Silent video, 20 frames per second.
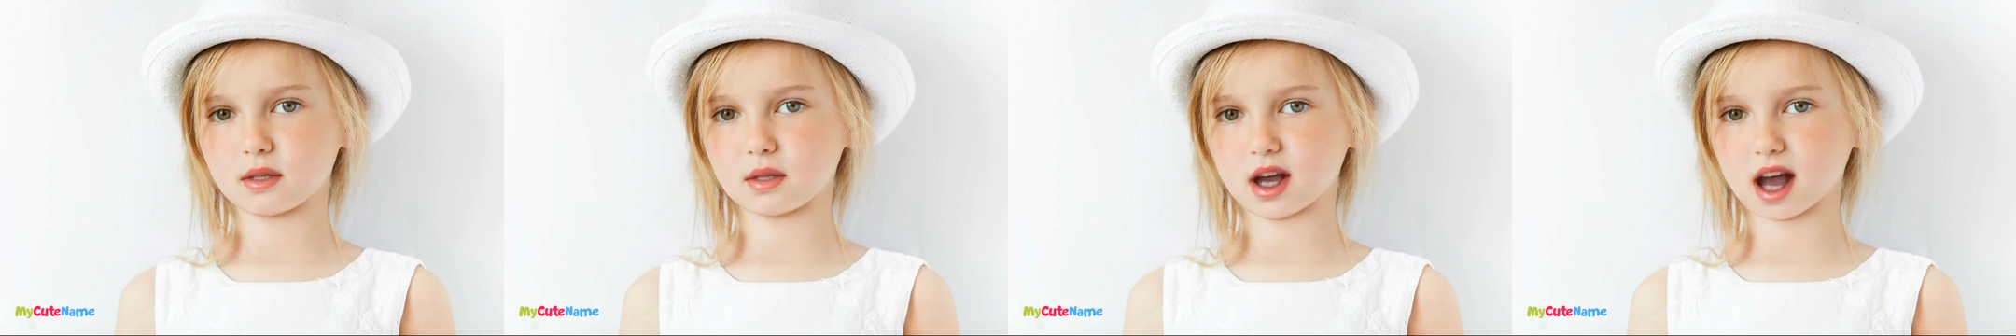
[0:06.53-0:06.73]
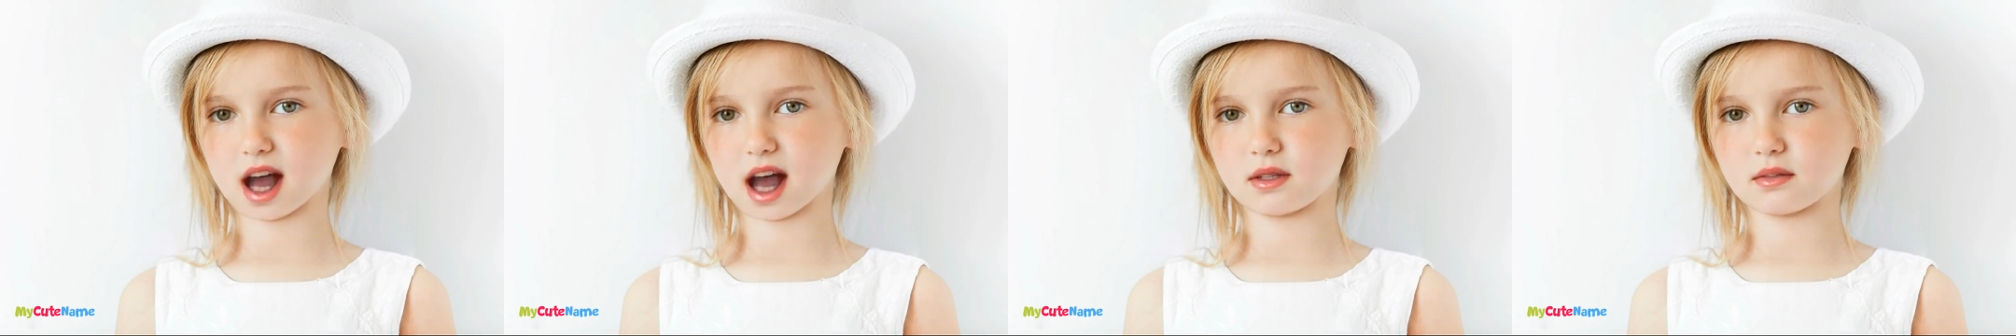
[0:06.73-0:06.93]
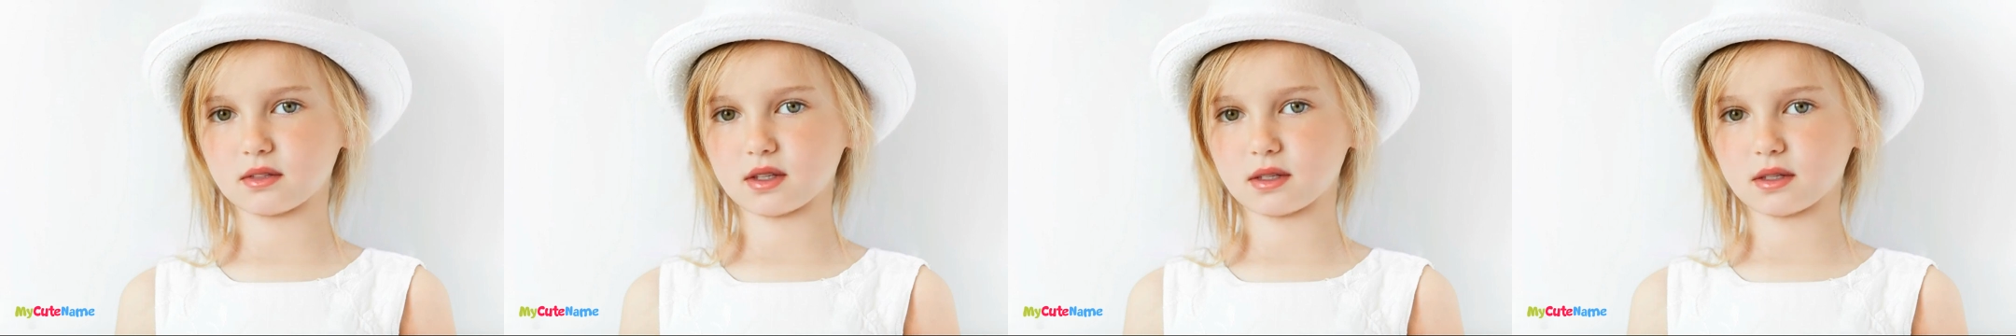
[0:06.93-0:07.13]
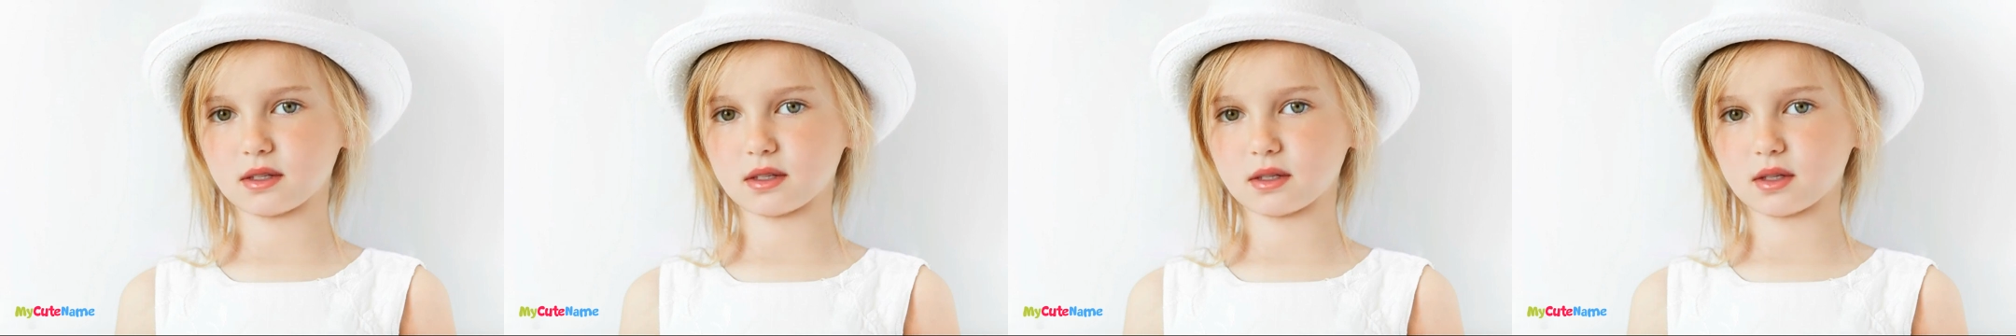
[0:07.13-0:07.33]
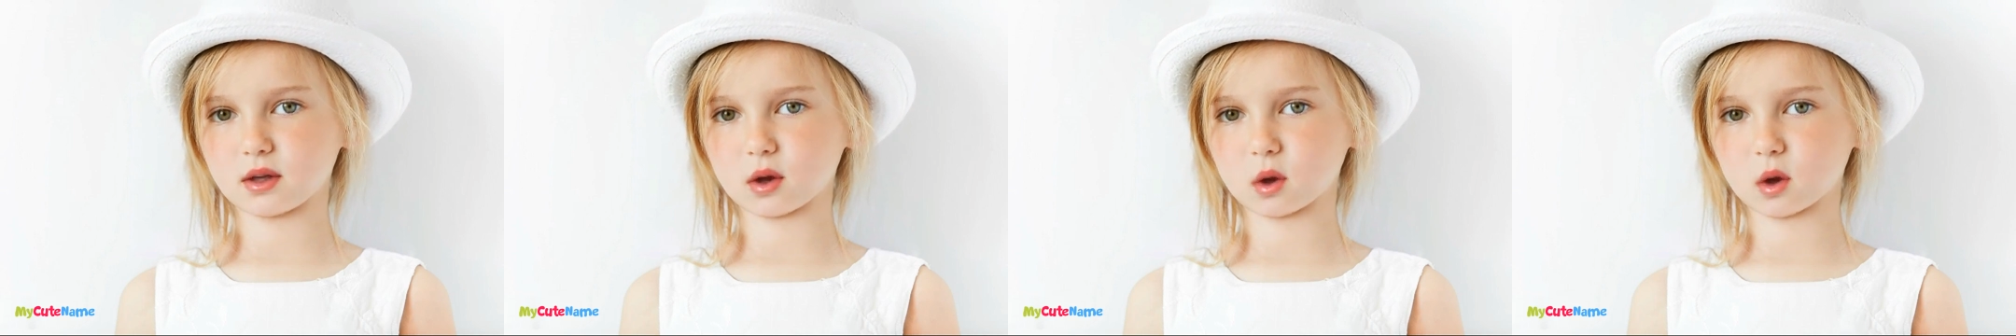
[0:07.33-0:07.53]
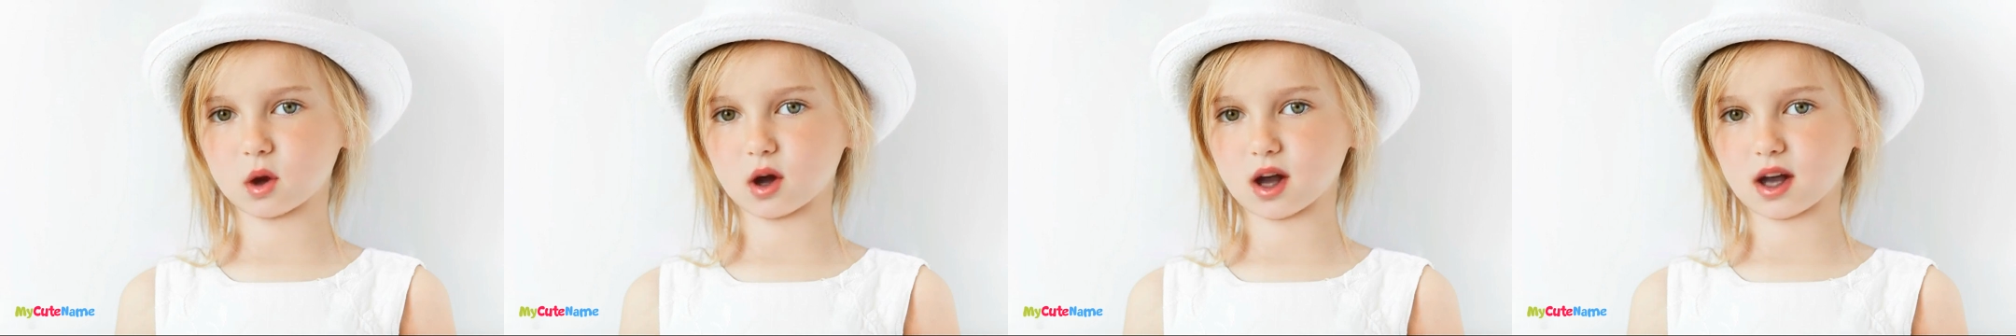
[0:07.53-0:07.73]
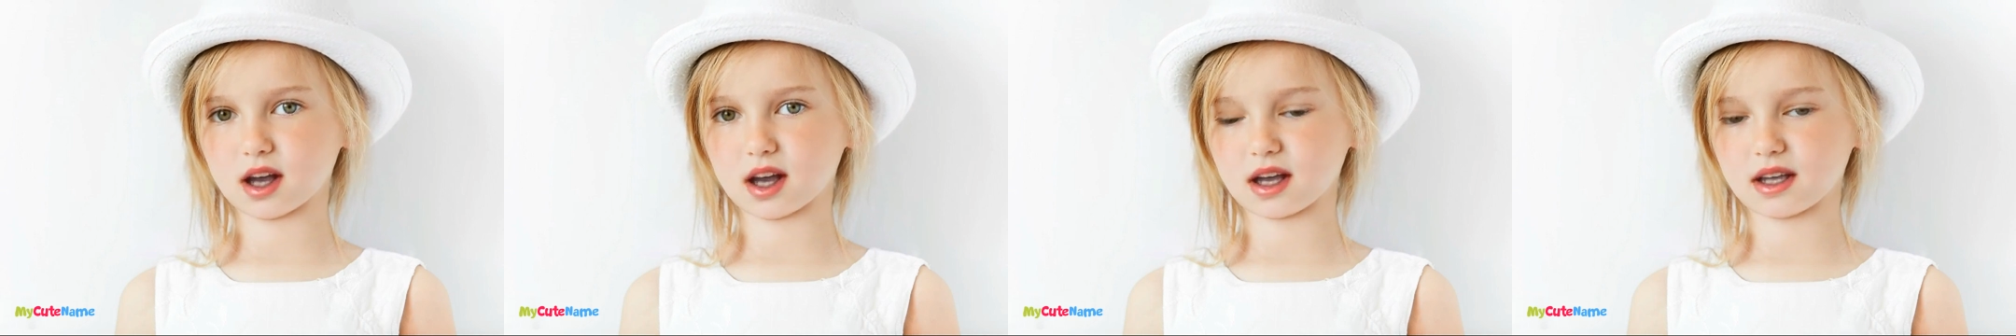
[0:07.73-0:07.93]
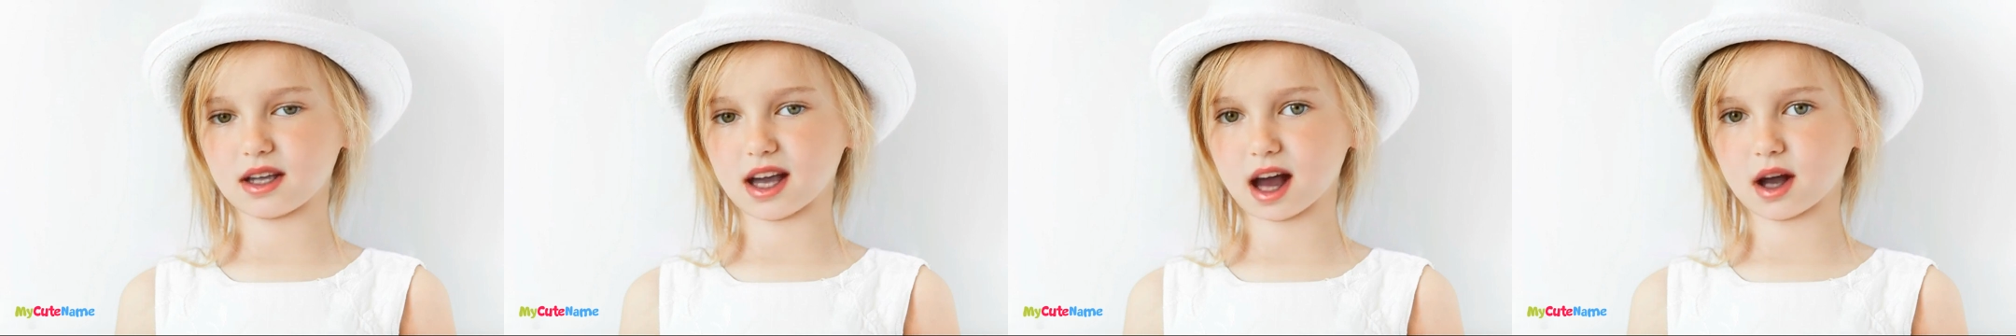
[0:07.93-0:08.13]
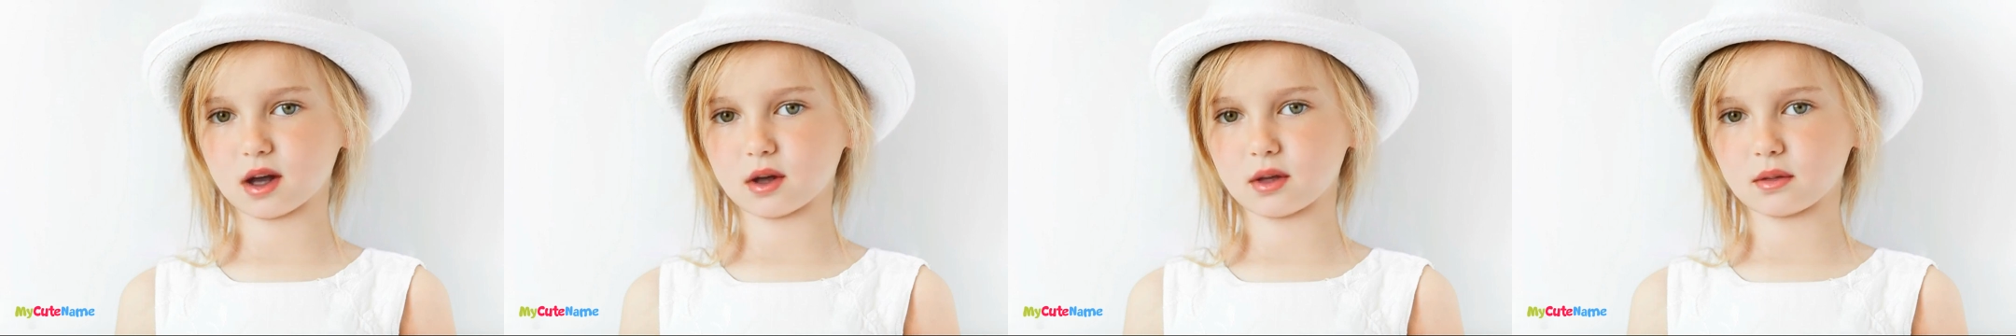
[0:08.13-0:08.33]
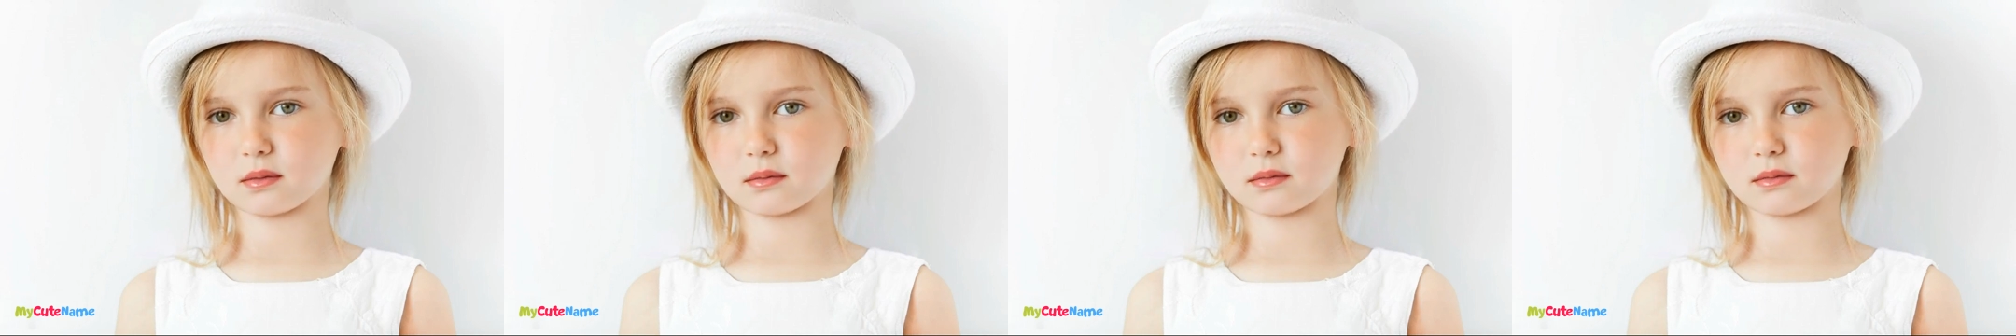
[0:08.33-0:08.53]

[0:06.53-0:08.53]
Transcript: the heavens or cloud.